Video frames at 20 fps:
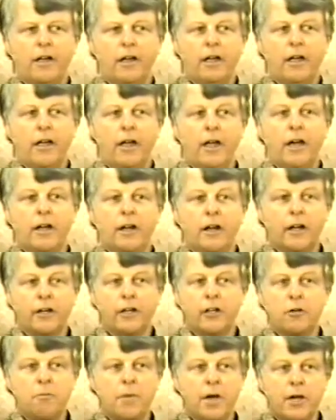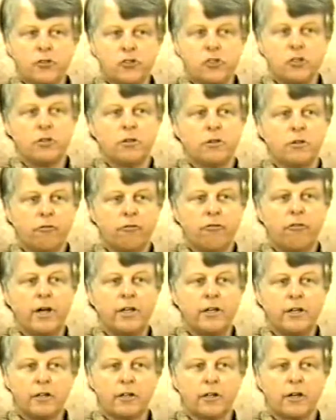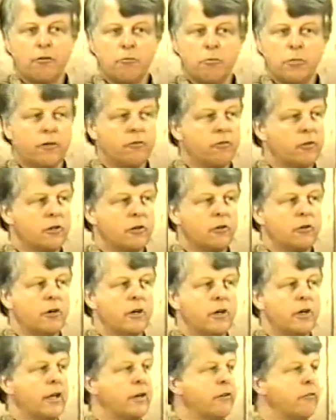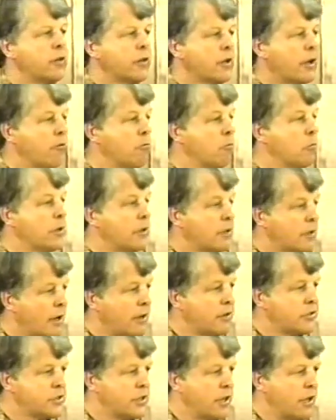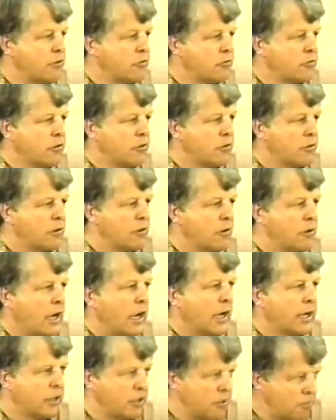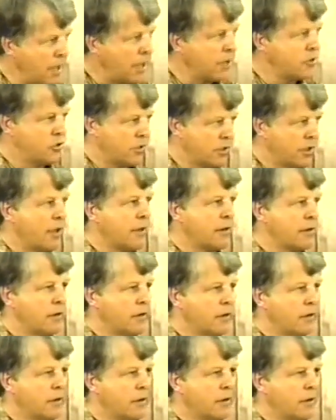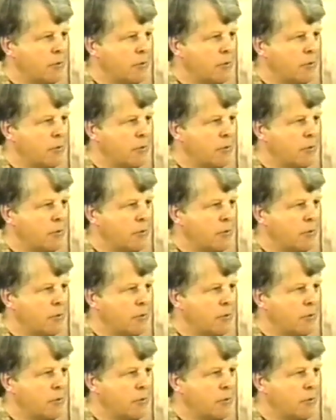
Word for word: And I can imagine fighting the government of Illinois and even the government of the United States. I can imagine that. I'm